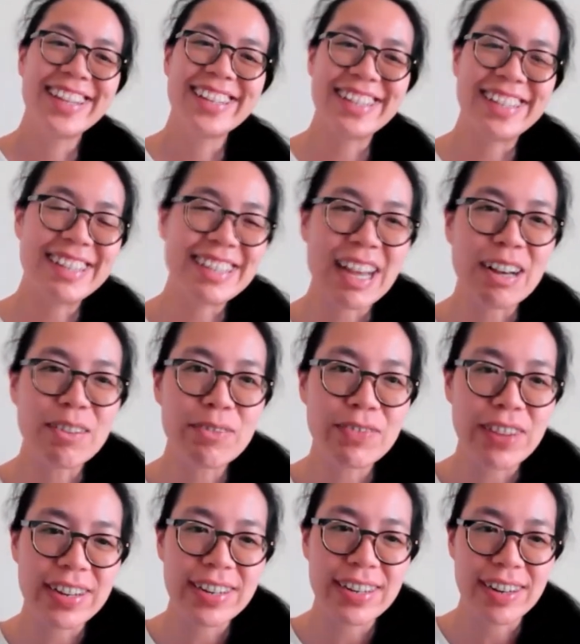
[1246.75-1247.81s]
doesn't sound
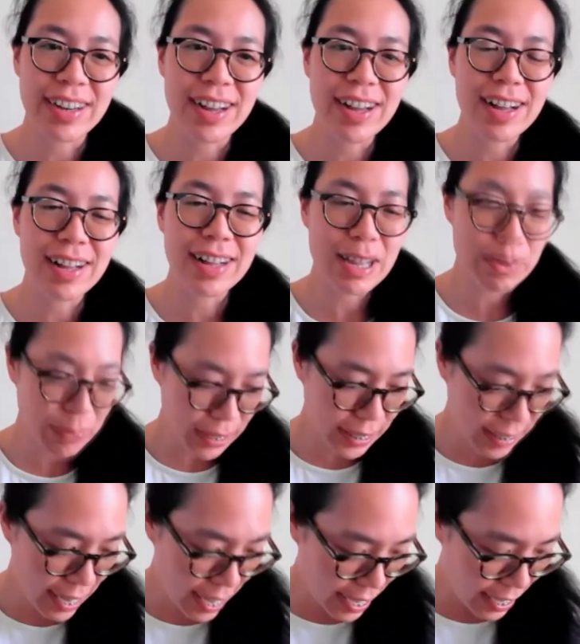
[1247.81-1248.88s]
fun at all. I
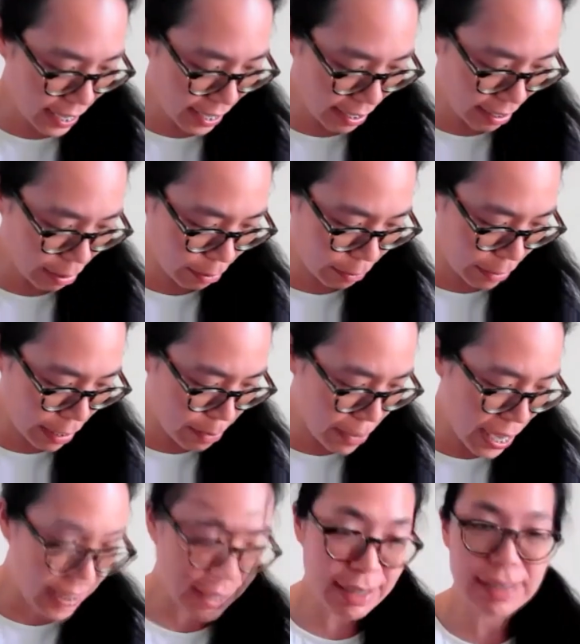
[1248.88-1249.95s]
mean, I. would
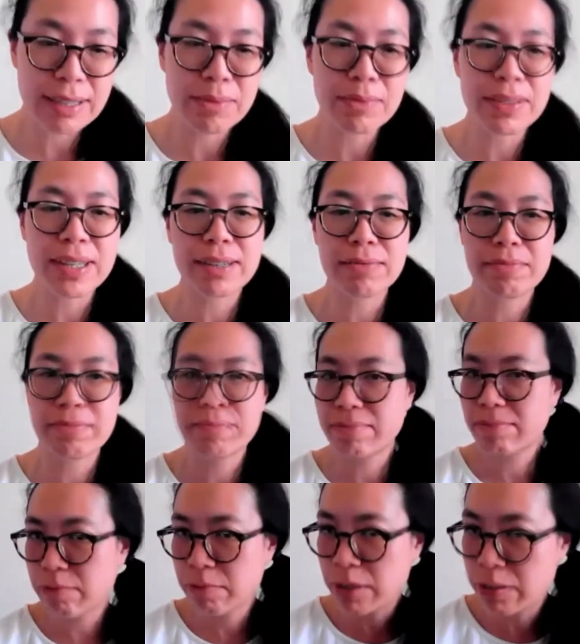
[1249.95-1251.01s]
imagine something
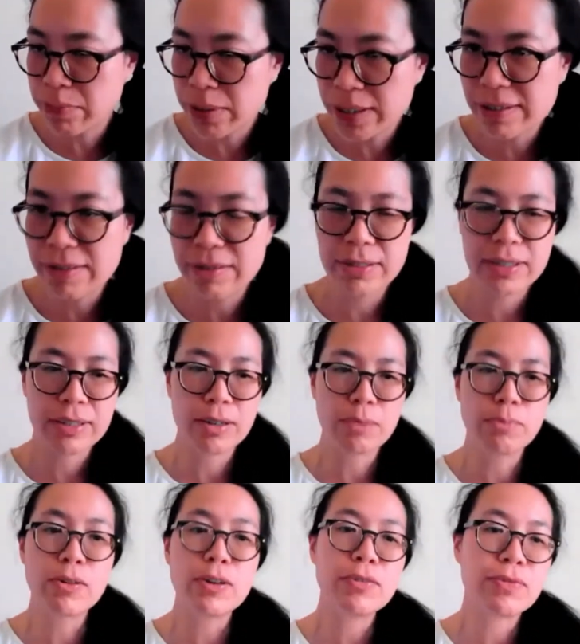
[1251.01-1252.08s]
would be to, you know,
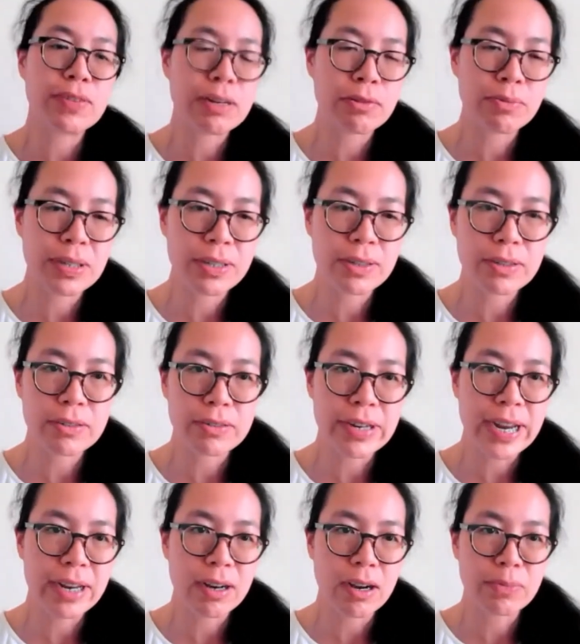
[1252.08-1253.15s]
more fun would be to
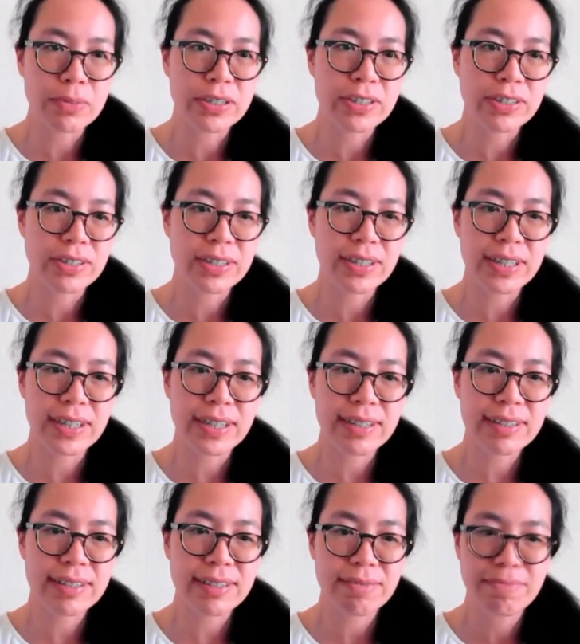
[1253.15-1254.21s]
create
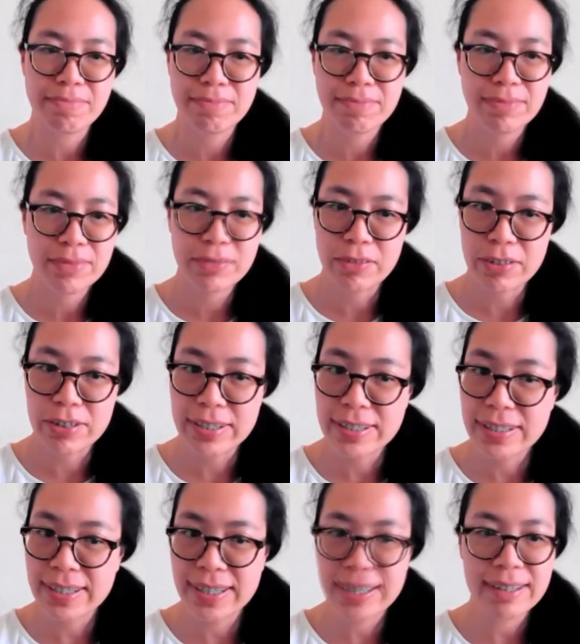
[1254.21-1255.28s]
opportunities for the
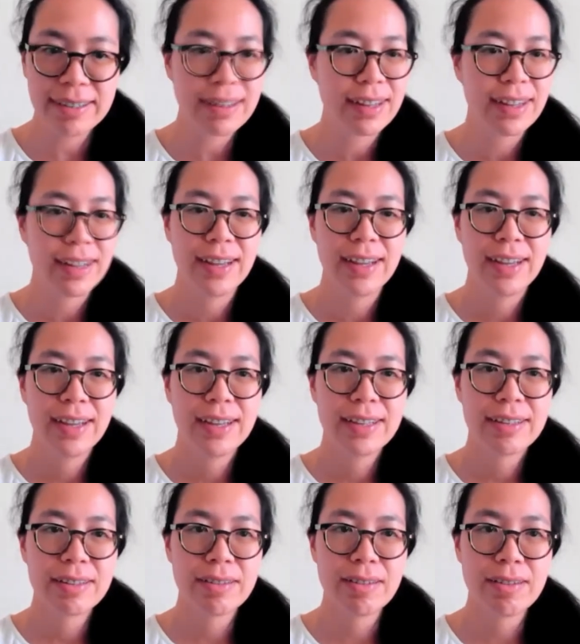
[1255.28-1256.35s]
teen,
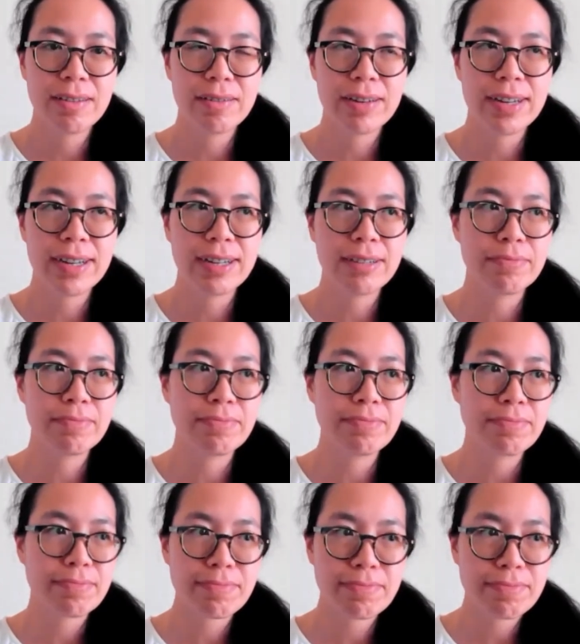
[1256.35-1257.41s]
you know, um,